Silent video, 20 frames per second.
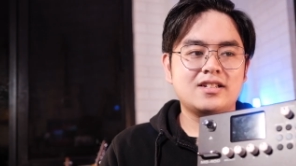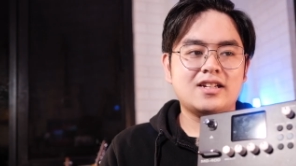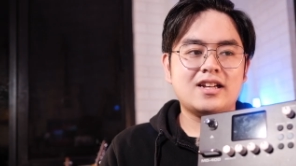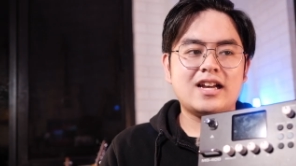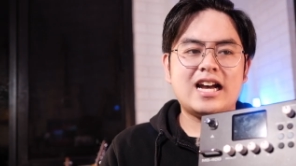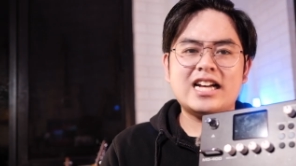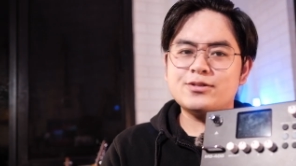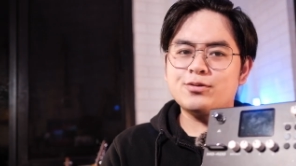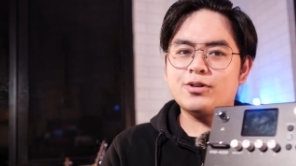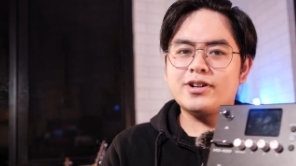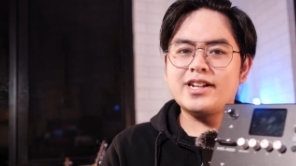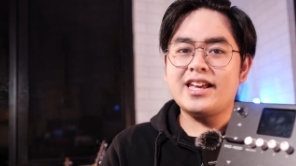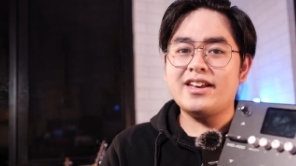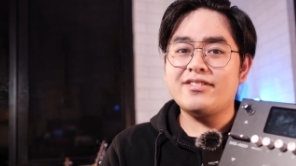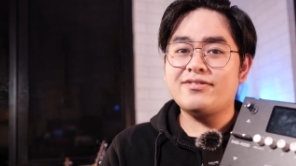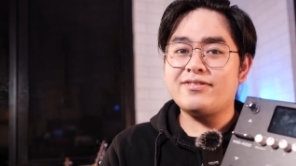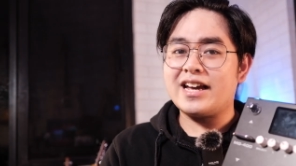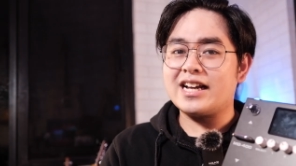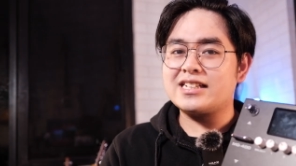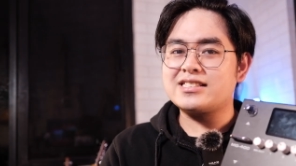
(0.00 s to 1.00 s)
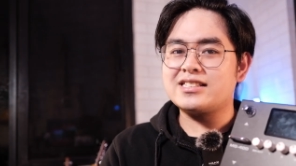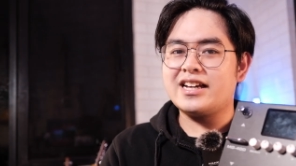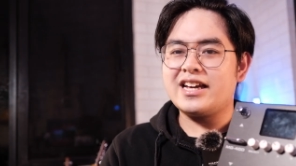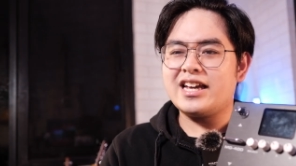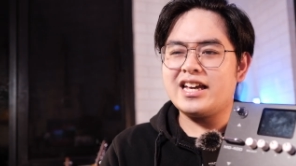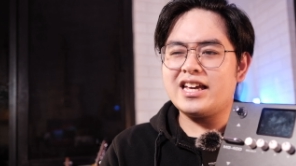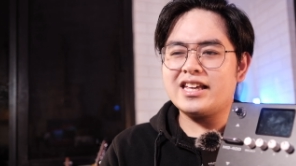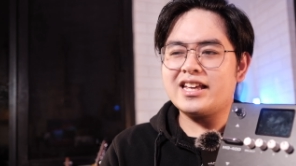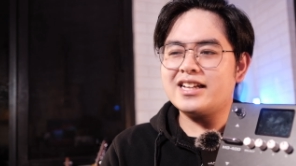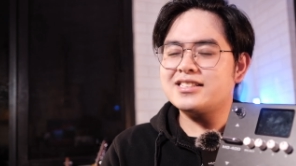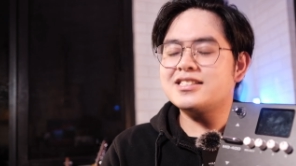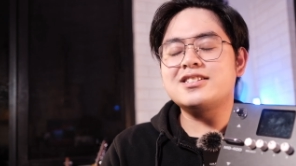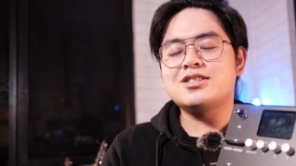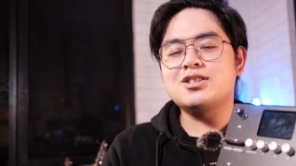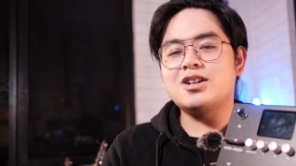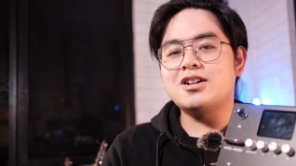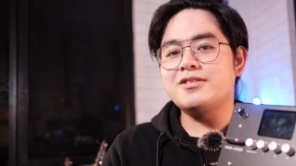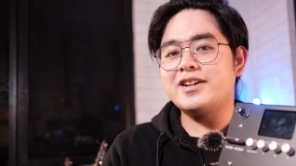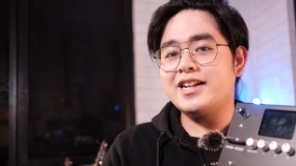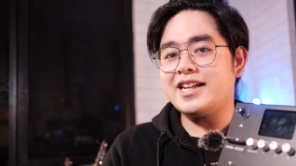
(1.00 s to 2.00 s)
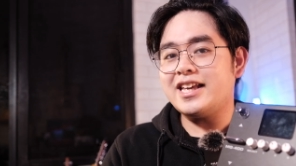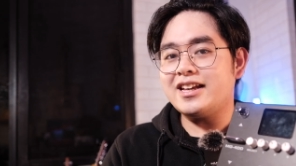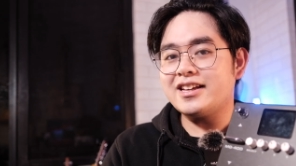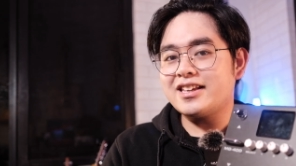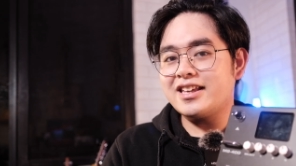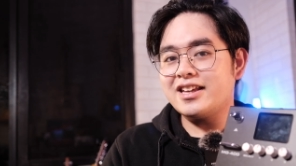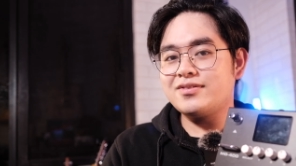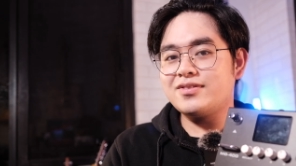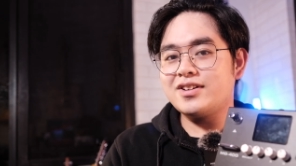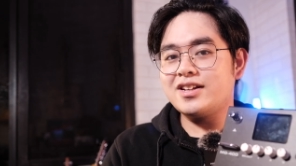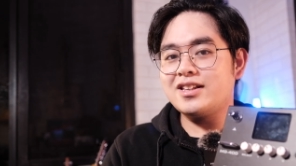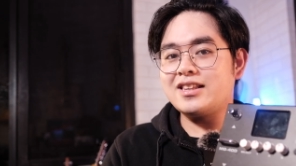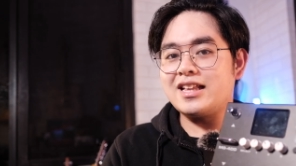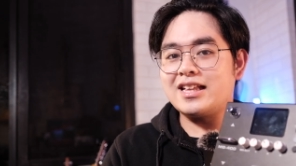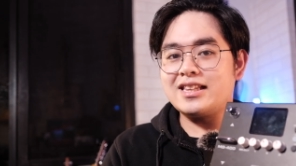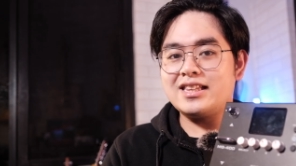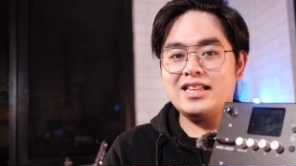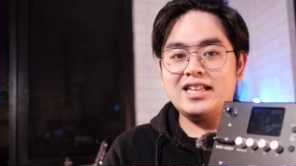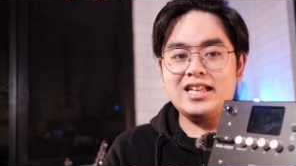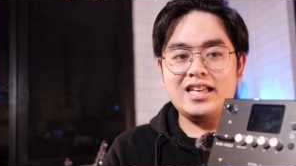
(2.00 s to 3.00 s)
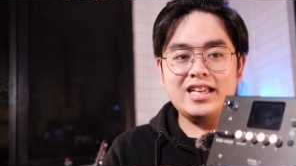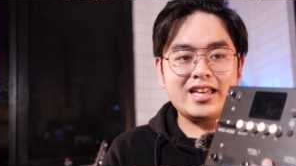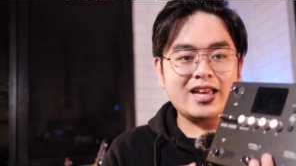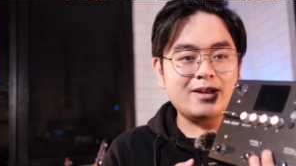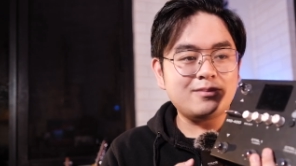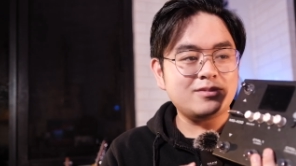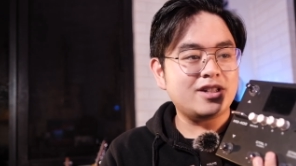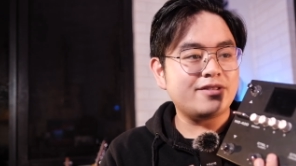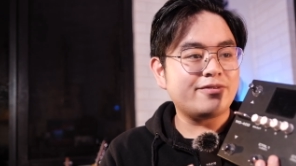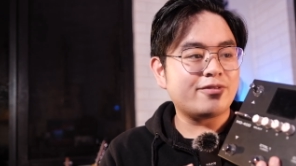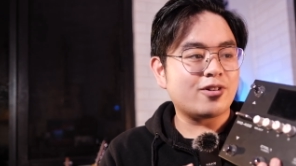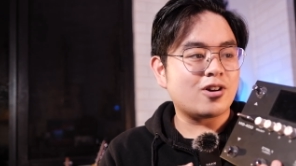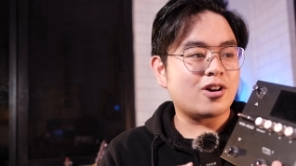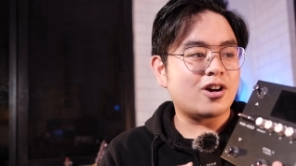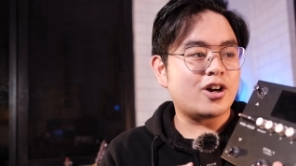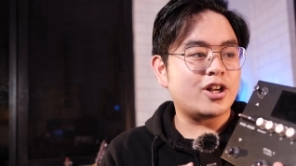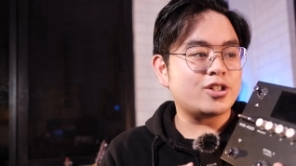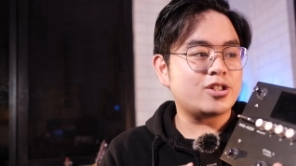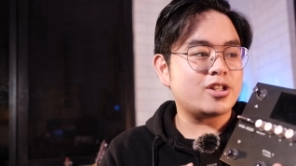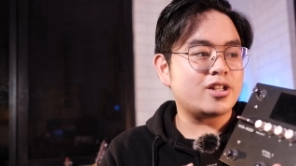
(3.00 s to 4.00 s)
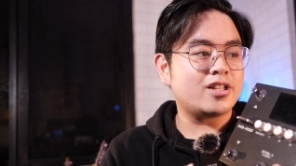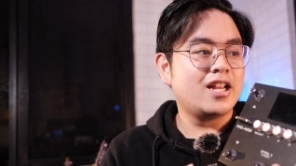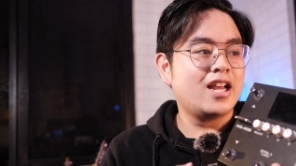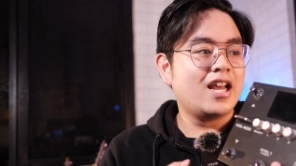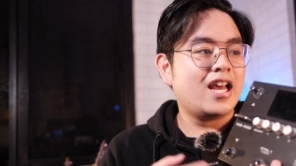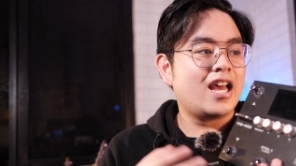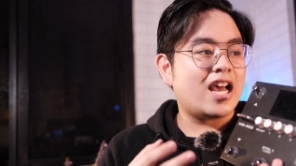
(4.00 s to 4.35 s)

As for the effects, I guess it's already a given that the MG400